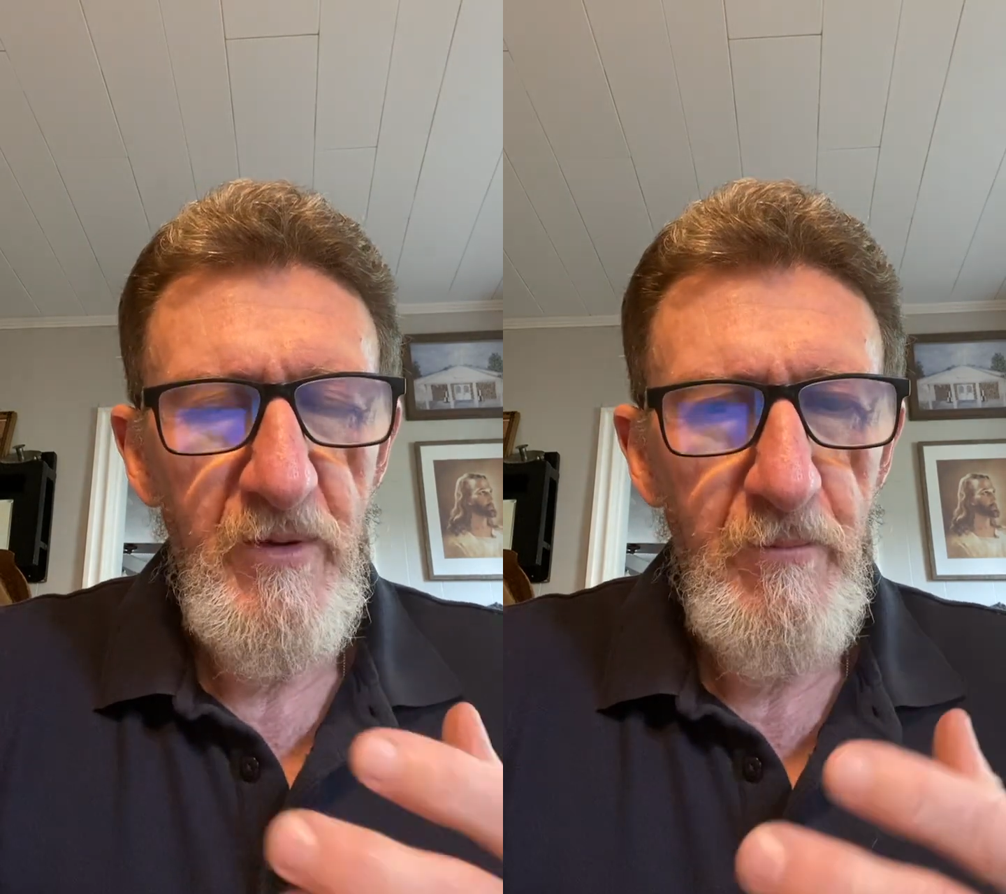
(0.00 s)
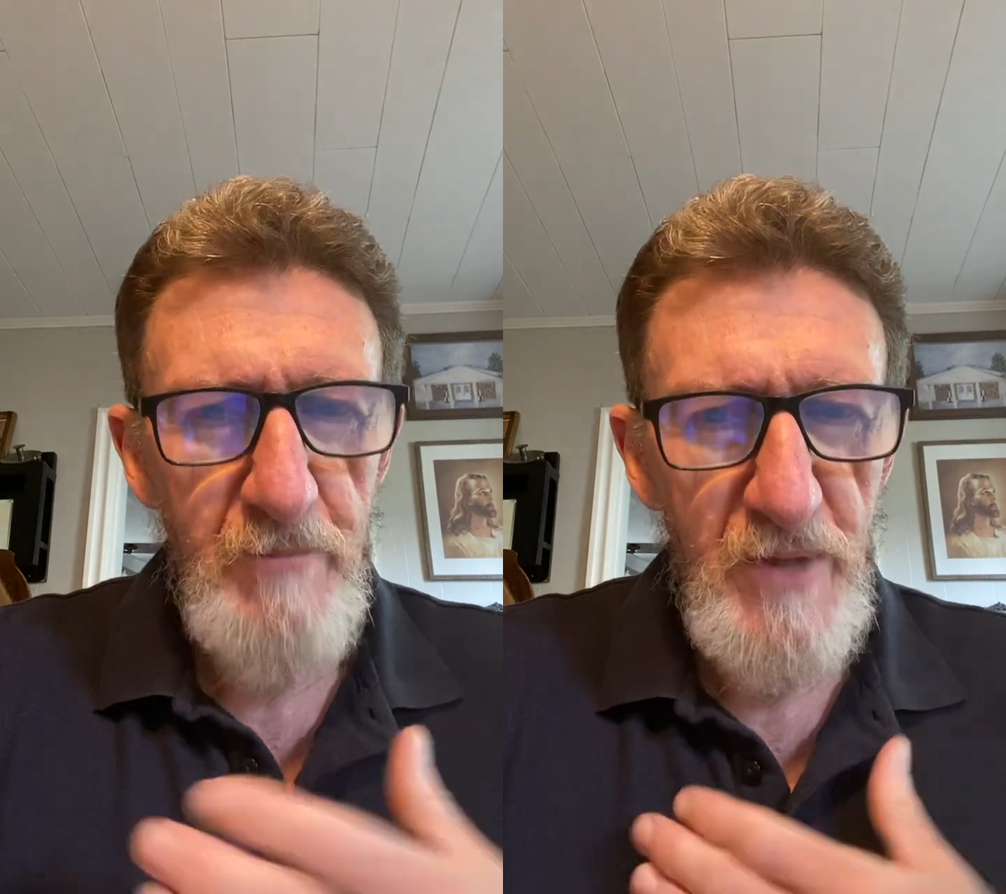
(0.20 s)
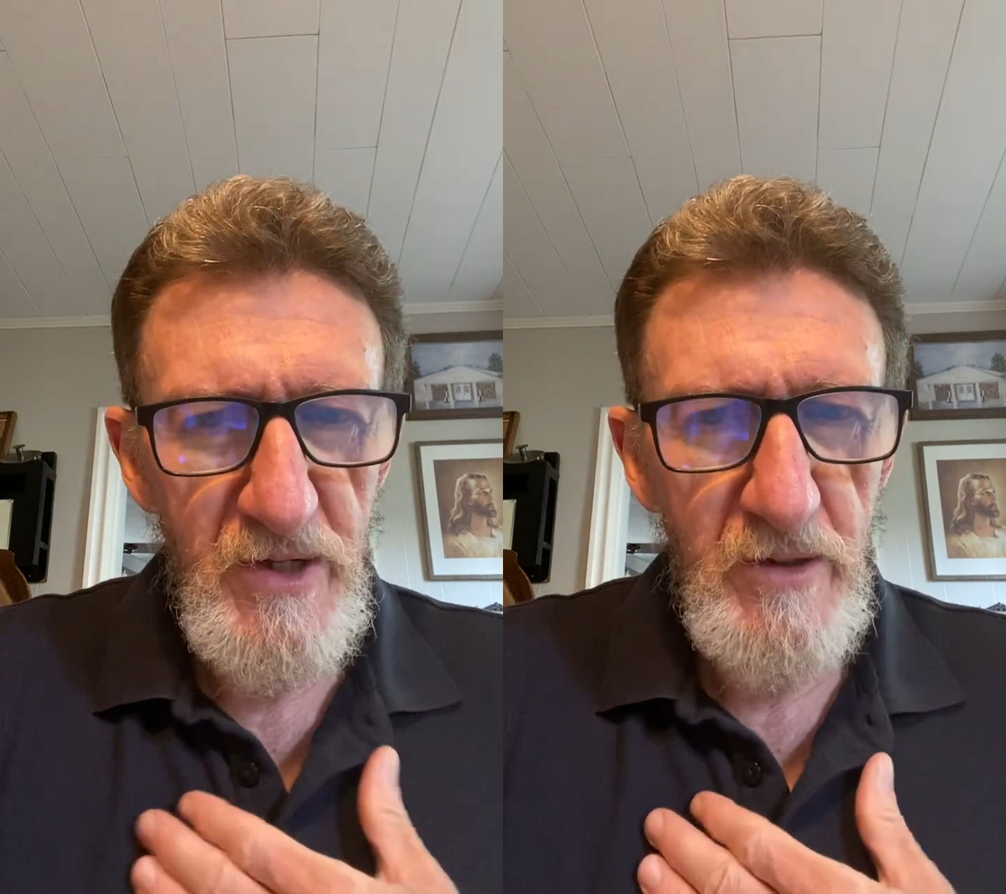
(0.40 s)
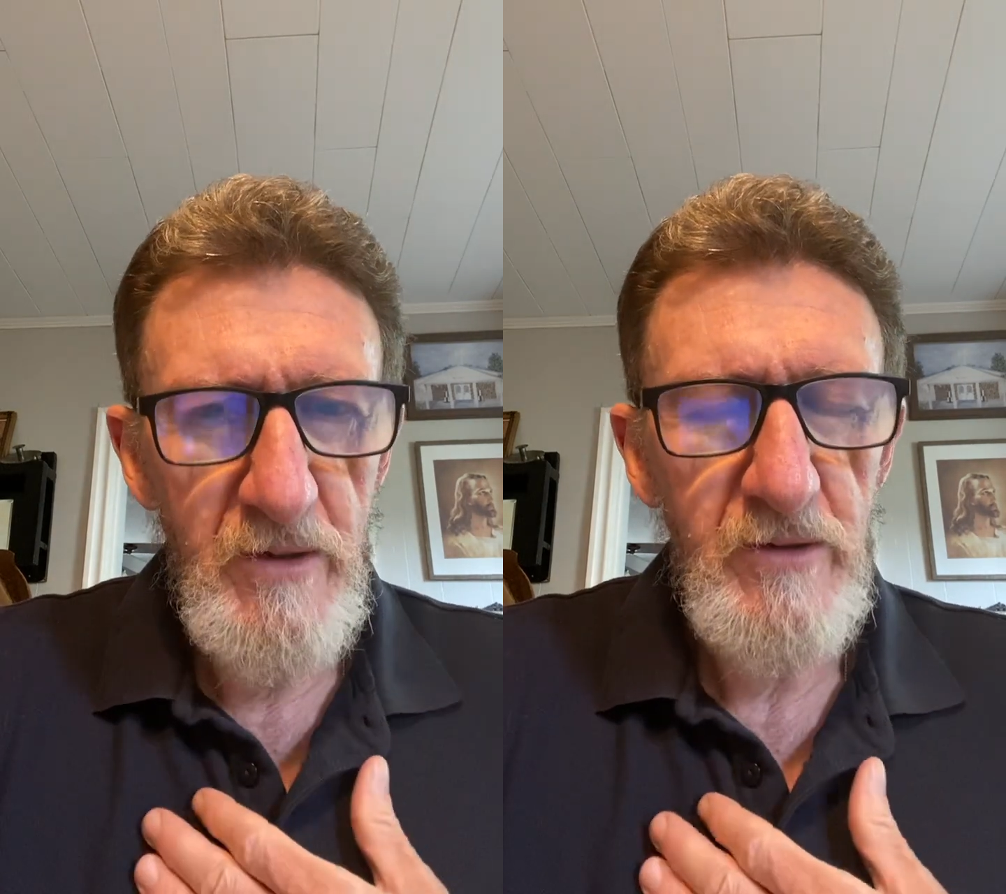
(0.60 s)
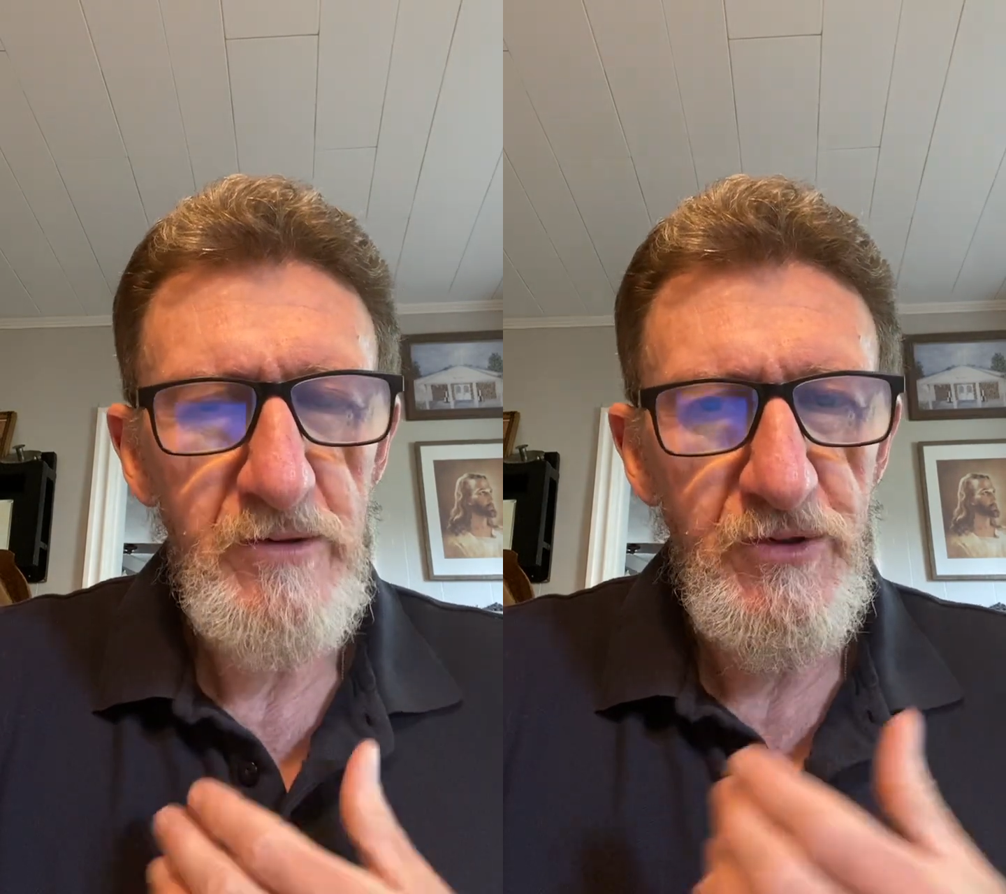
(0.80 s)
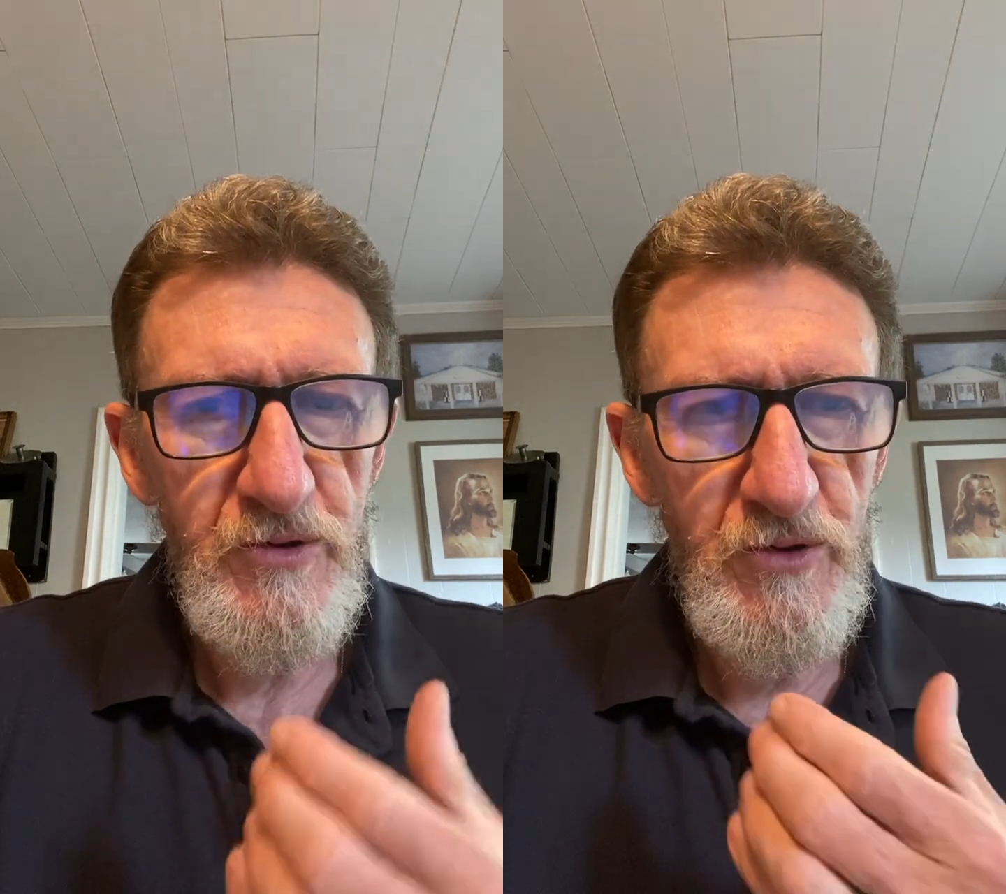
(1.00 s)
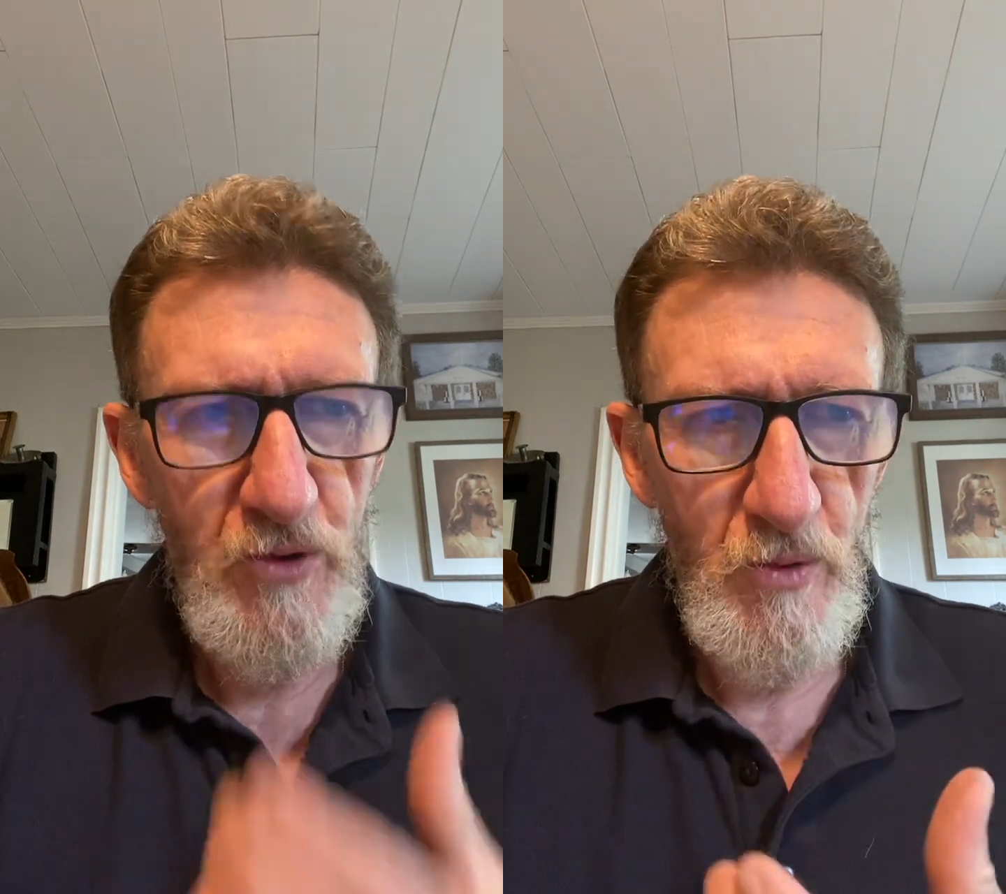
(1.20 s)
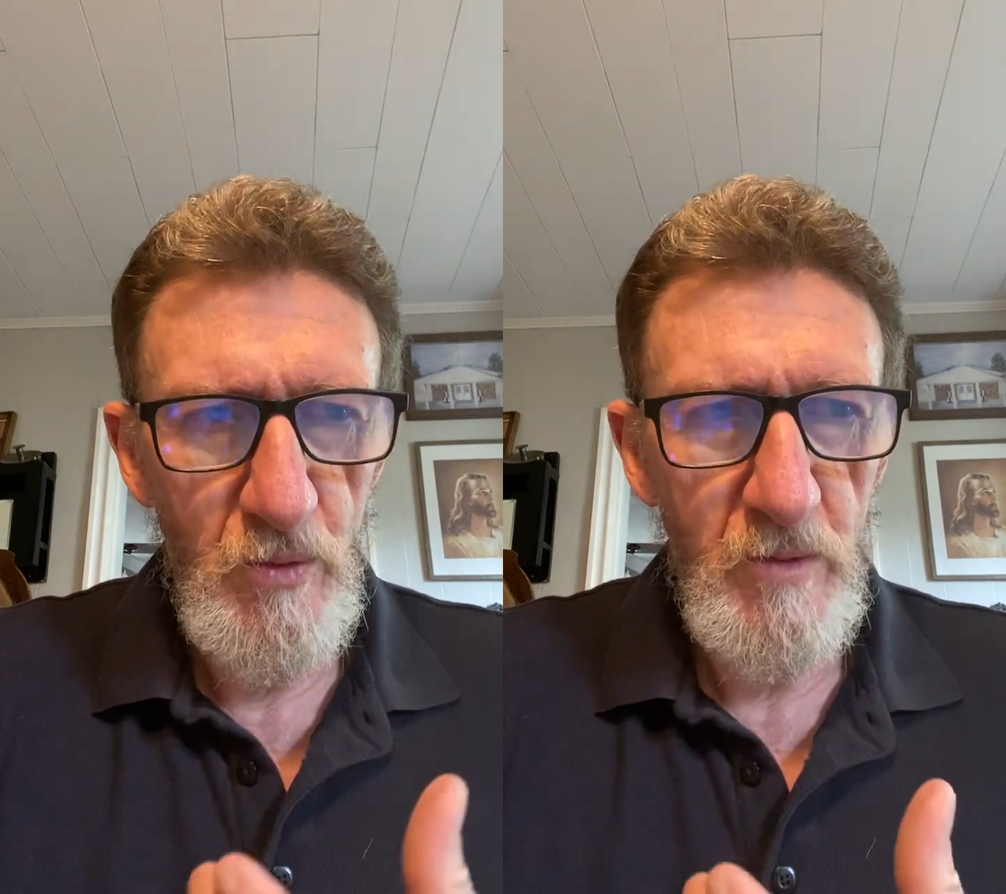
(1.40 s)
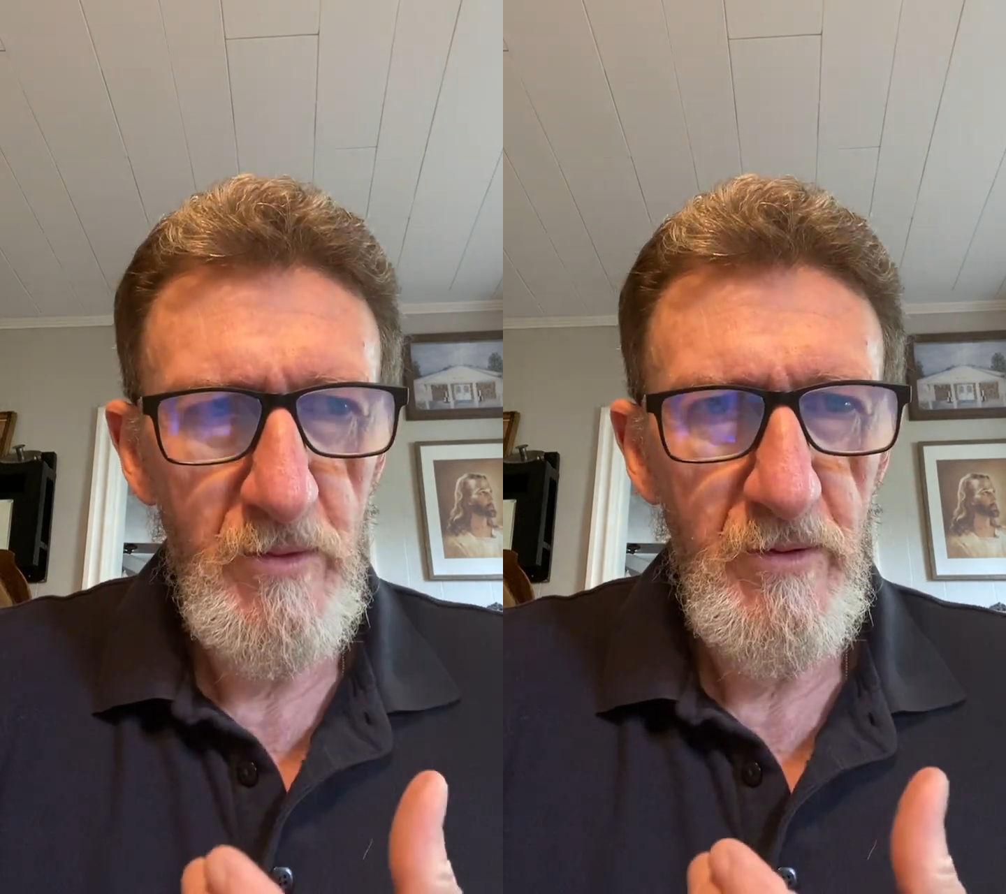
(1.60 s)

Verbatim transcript: me to you